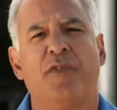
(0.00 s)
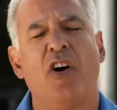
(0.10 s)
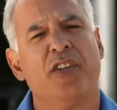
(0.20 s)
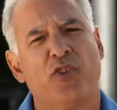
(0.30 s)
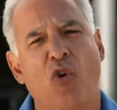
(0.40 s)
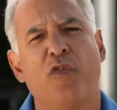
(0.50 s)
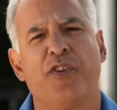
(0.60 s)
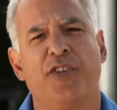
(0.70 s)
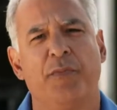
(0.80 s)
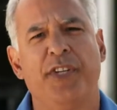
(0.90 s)
of all, let's go over
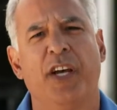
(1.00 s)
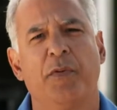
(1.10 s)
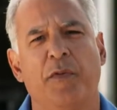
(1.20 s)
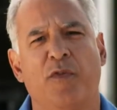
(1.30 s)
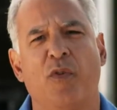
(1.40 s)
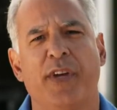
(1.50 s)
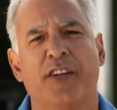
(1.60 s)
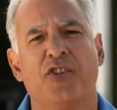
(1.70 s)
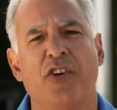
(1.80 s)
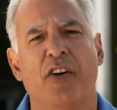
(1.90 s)
some tips before we get
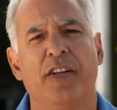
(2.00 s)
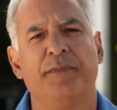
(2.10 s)
started.